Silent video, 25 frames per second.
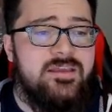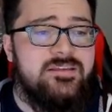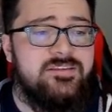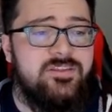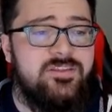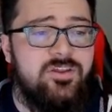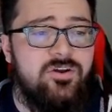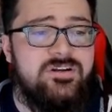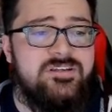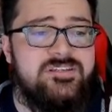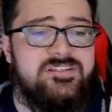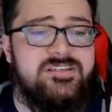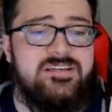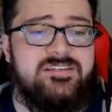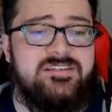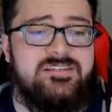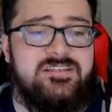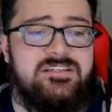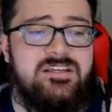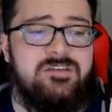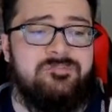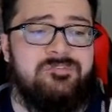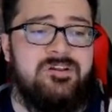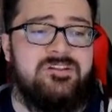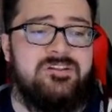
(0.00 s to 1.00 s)
36
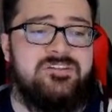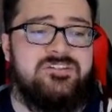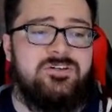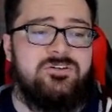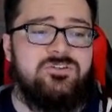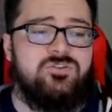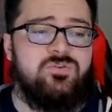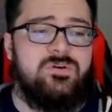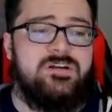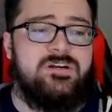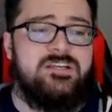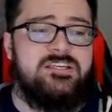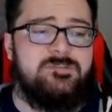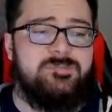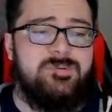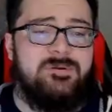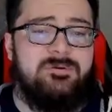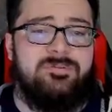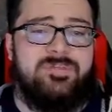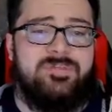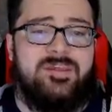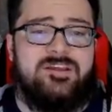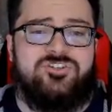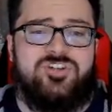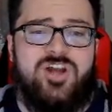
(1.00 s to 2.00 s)
in defense, 220 speed
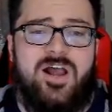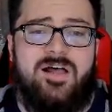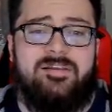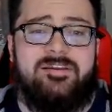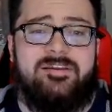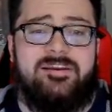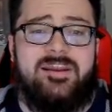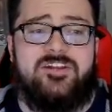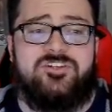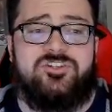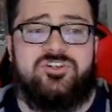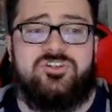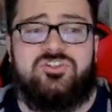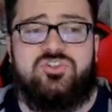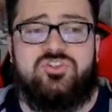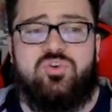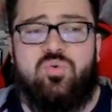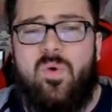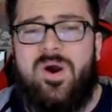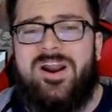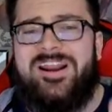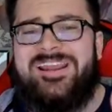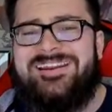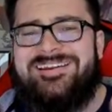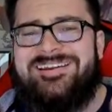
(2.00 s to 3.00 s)
with a Jolly Nature,
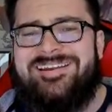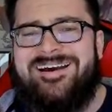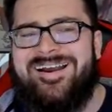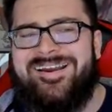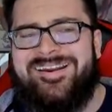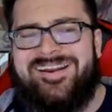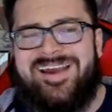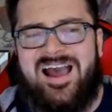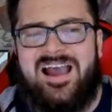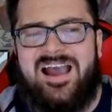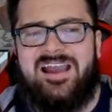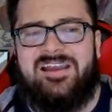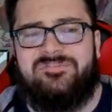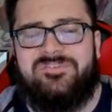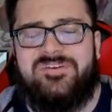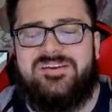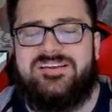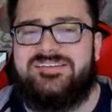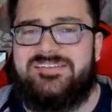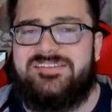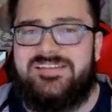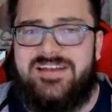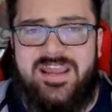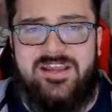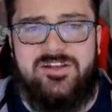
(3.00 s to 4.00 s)
29
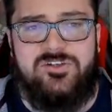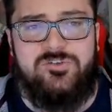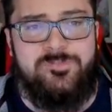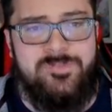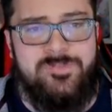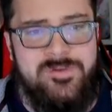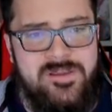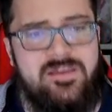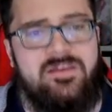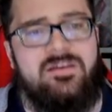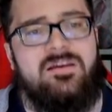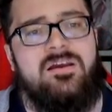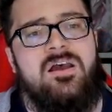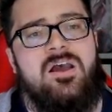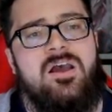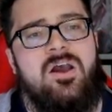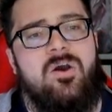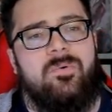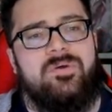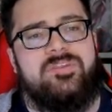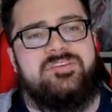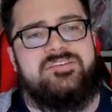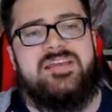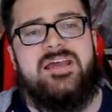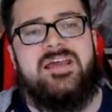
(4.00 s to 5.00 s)
IVs and HP
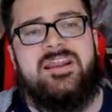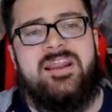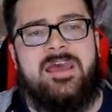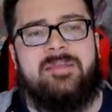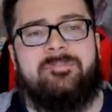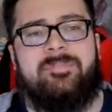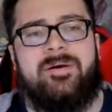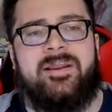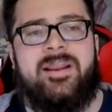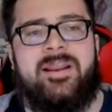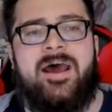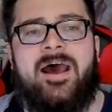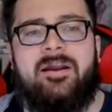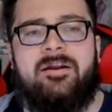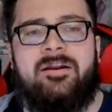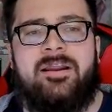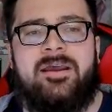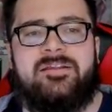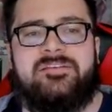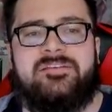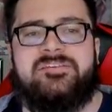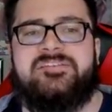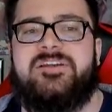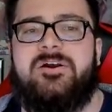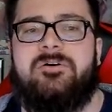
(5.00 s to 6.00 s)
with Zen Headbutt, Iron
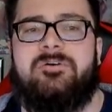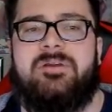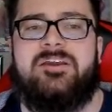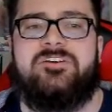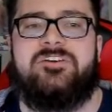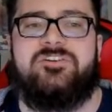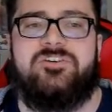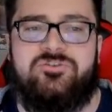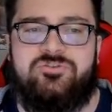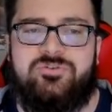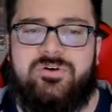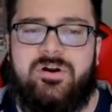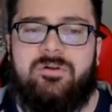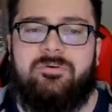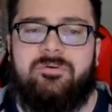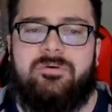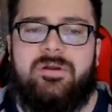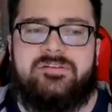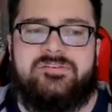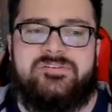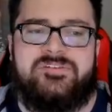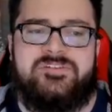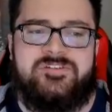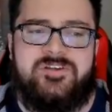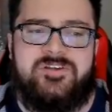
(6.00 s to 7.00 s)
Head, Stone Edge, and Drill
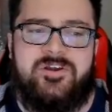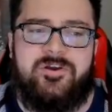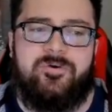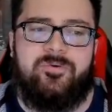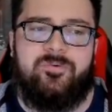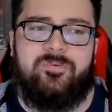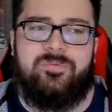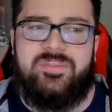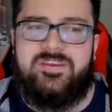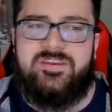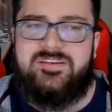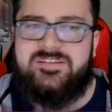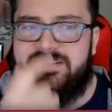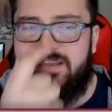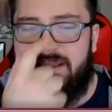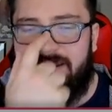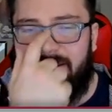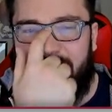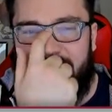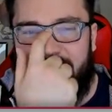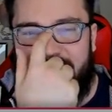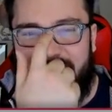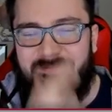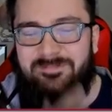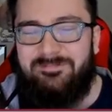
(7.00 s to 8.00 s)
Run. So this set
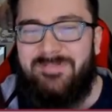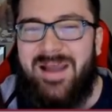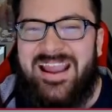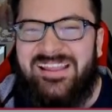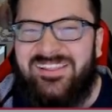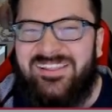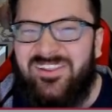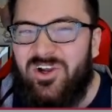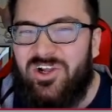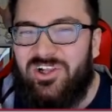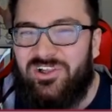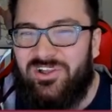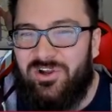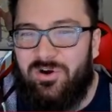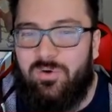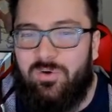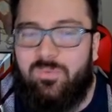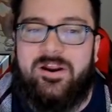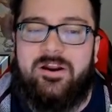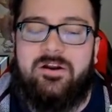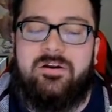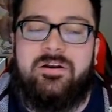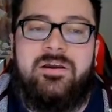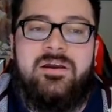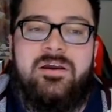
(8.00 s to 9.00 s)
might look a little
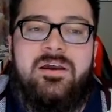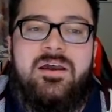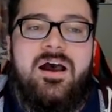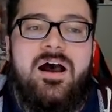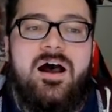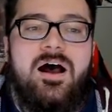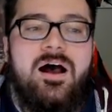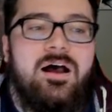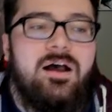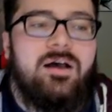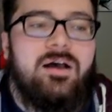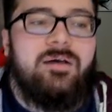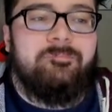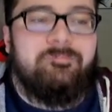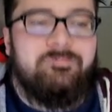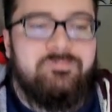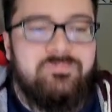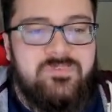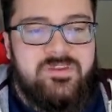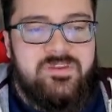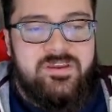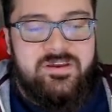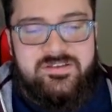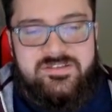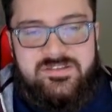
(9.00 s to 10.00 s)
weird.
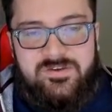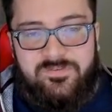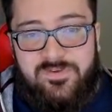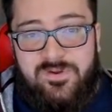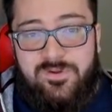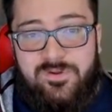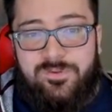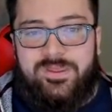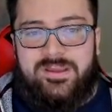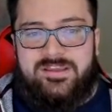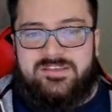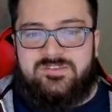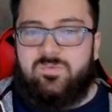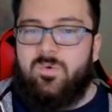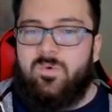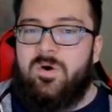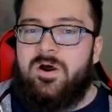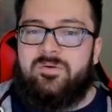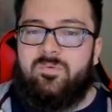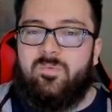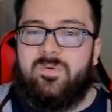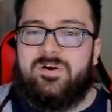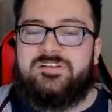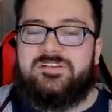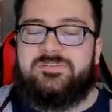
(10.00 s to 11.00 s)
Because a few things.
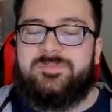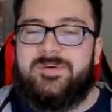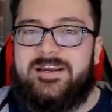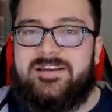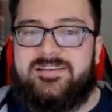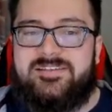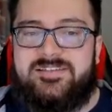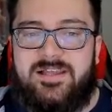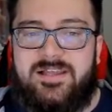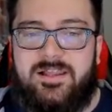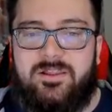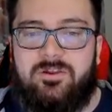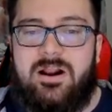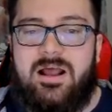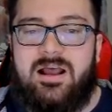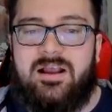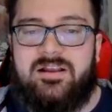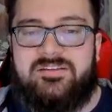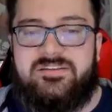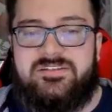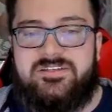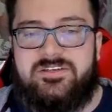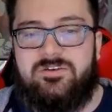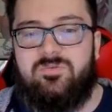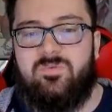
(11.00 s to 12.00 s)
One, where's my
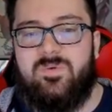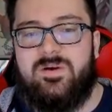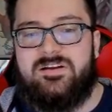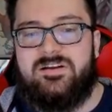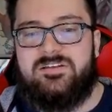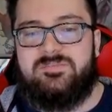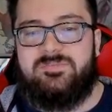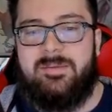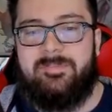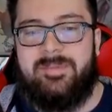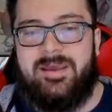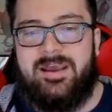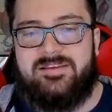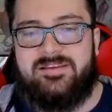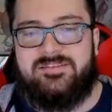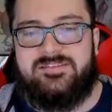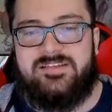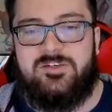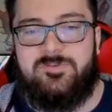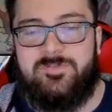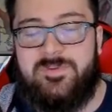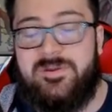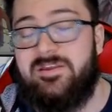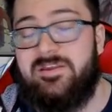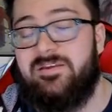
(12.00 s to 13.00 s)
Accelerock? Two, where's my max
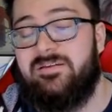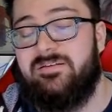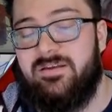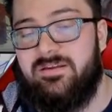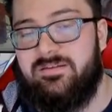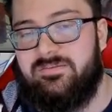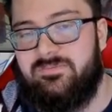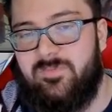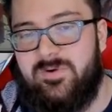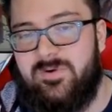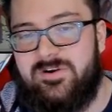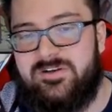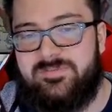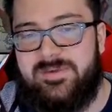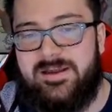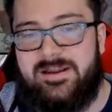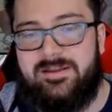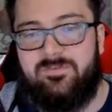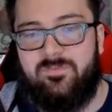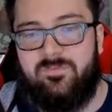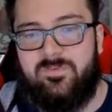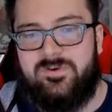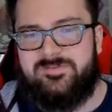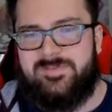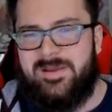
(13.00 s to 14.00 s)
HP? And where's
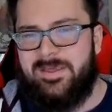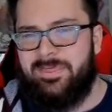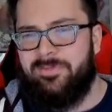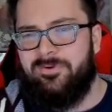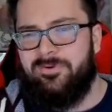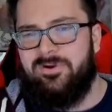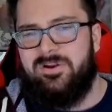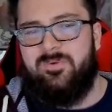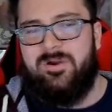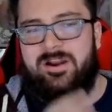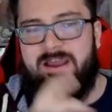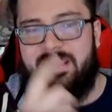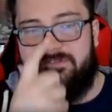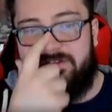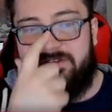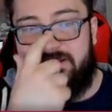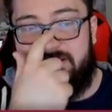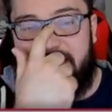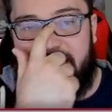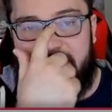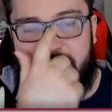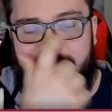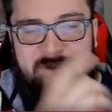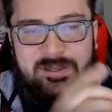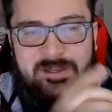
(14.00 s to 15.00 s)
my 31 IVs
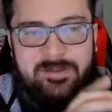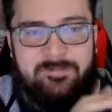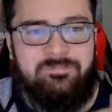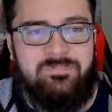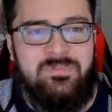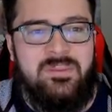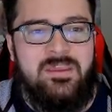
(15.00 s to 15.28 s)
and HP?